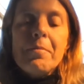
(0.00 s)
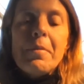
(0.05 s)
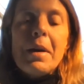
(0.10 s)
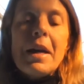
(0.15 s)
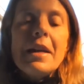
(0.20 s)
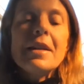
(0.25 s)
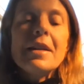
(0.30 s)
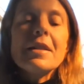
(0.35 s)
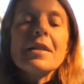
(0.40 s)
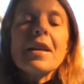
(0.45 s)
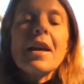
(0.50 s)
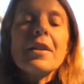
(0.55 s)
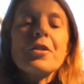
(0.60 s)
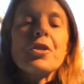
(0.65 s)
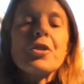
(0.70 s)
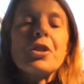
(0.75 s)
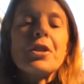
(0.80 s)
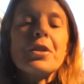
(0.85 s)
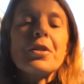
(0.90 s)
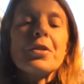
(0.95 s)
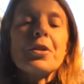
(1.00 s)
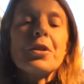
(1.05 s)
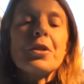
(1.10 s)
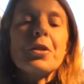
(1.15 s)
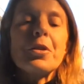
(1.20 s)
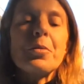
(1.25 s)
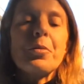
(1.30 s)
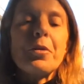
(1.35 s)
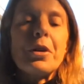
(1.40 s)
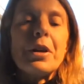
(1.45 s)
Pay attention to
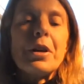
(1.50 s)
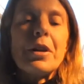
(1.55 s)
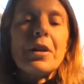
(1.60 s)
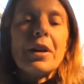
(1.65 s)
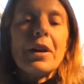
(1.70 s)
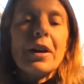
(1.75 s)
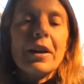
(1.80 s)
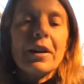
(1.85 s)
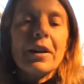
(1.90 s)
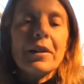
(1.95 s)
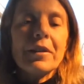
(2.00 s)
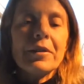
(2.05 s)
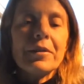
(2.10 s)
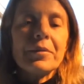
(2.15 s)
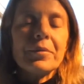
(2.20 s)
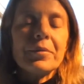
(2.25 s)
your breathing.